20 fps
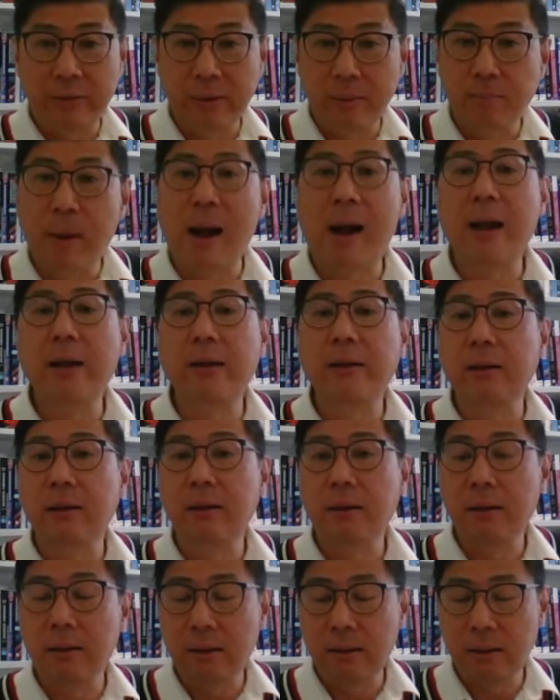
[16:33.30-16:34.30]
as a
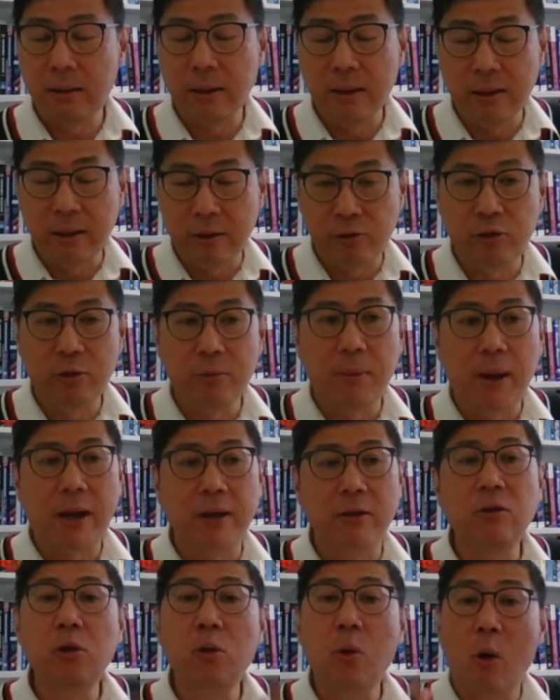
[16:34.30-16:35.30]
buyer, industrial
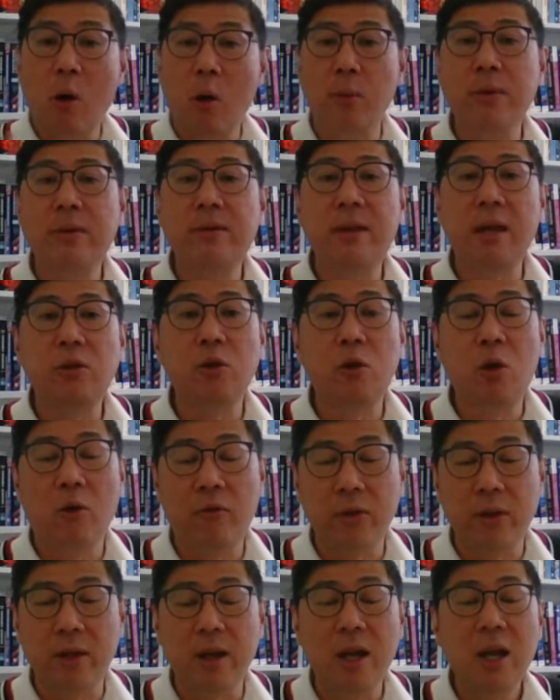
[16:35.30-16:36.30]
buyer, you always tend to
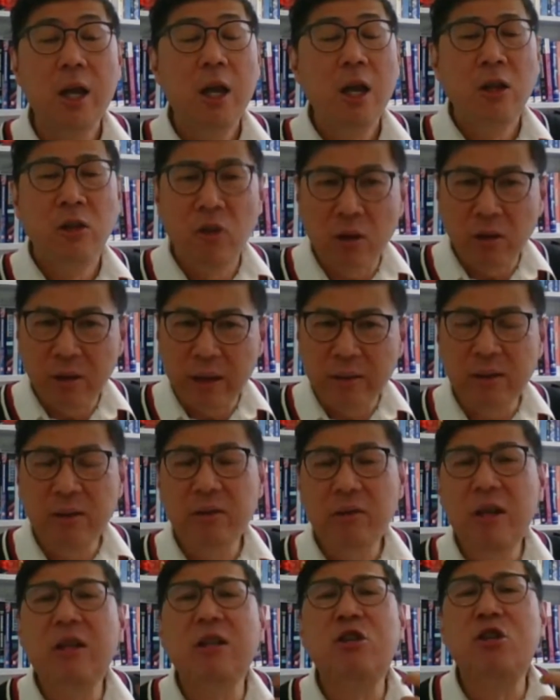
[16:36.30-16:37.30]
go for not
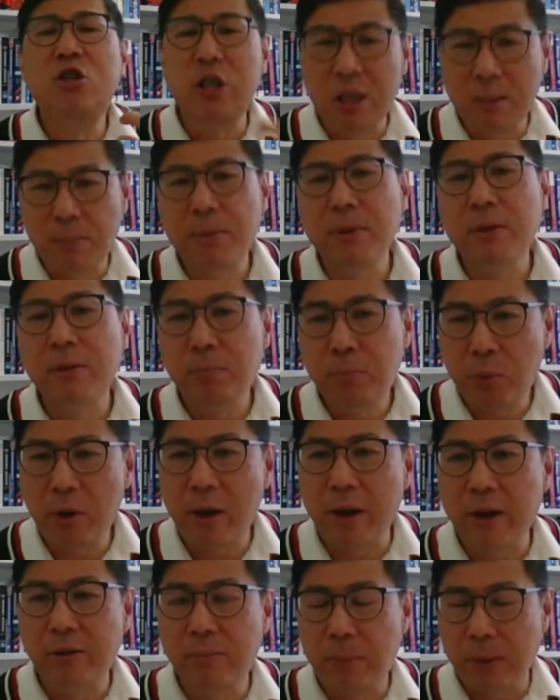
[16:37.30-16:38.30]
necessarily the cheapest
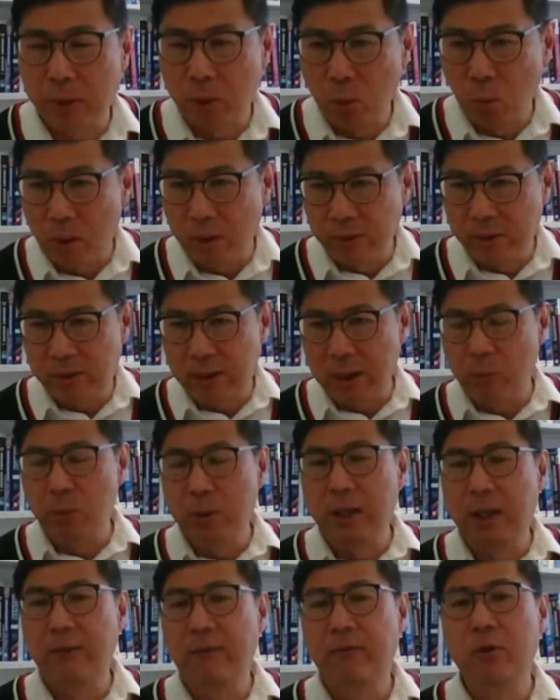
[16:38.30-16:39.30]
price, but the ones
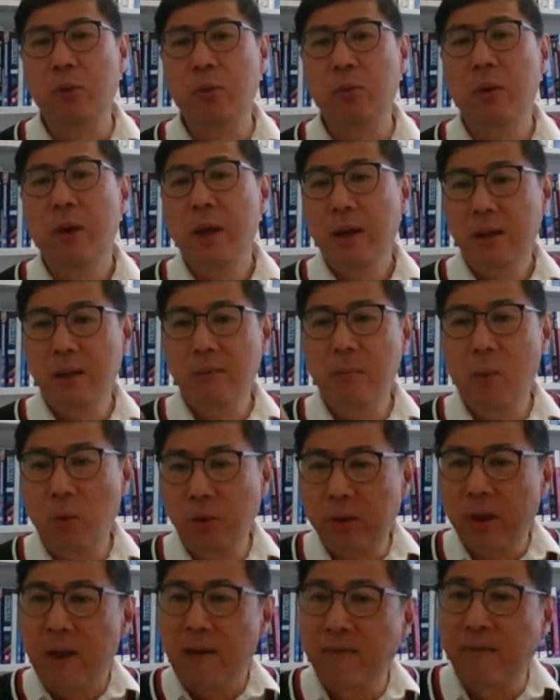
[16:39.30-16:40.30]
that will give you the
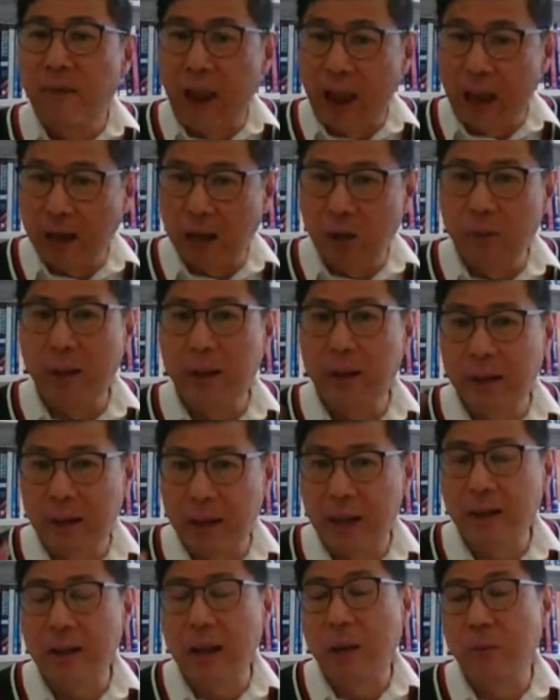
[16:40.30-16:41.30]
most value. And
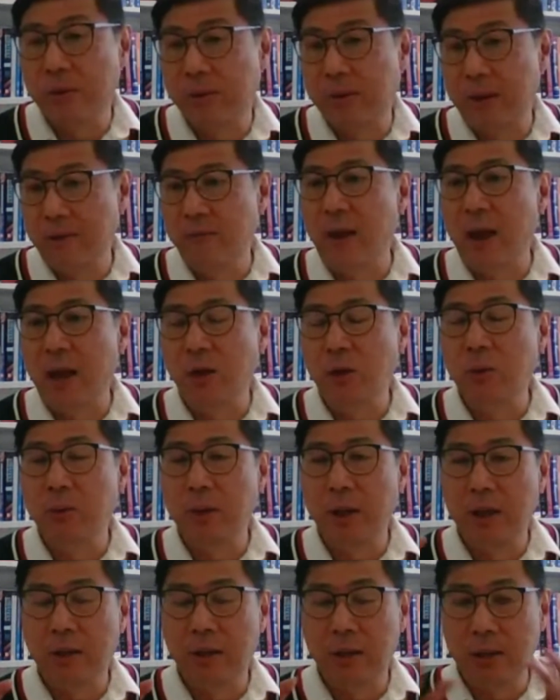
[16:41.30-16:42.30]
again, I would say
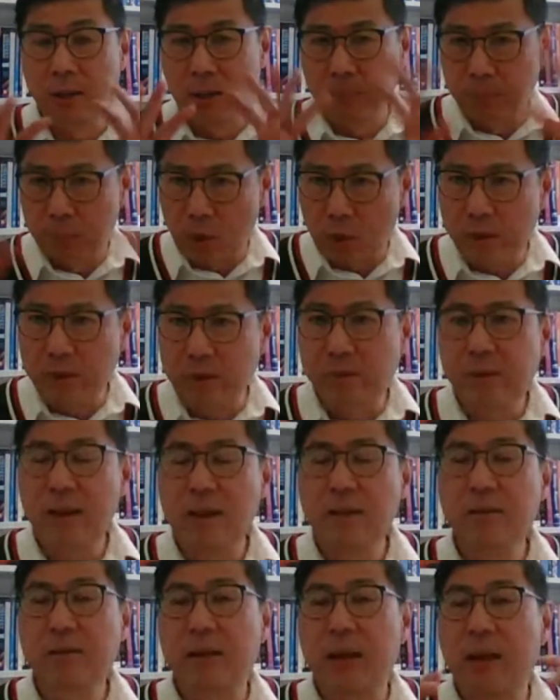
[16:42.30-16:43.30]
value in the broader
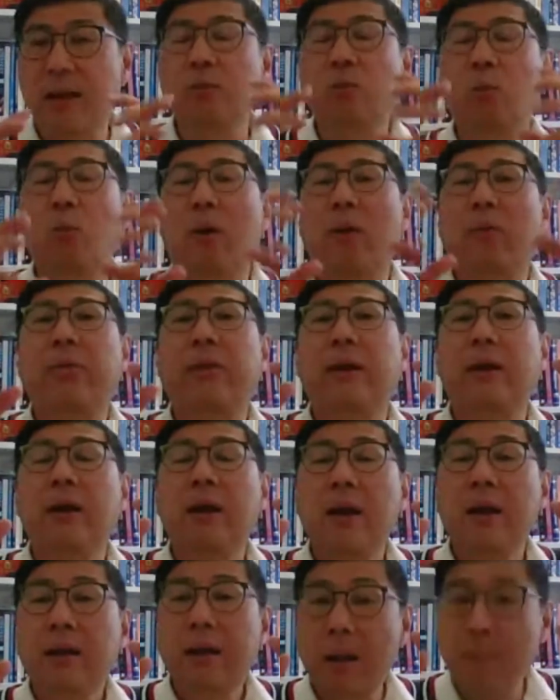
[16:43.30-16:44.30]
sense, and what
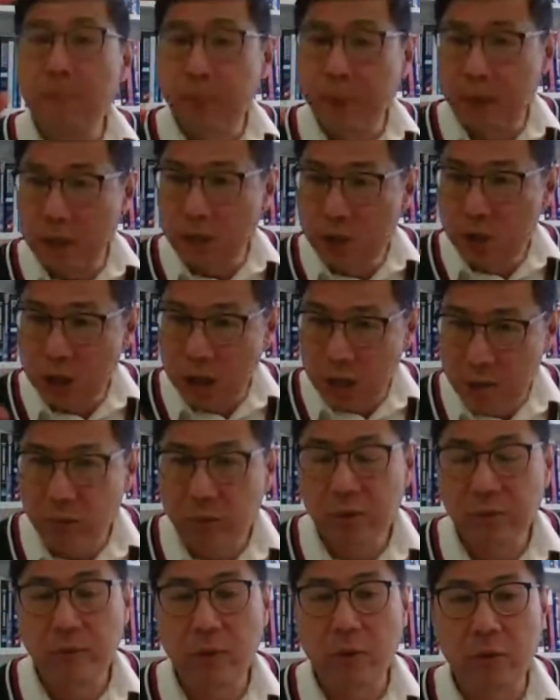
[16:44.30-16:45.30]
the company
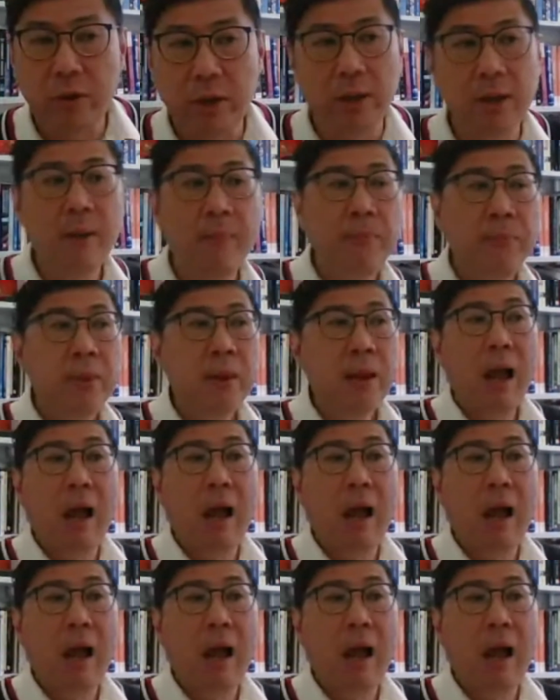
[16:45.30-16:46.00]
achieves for it.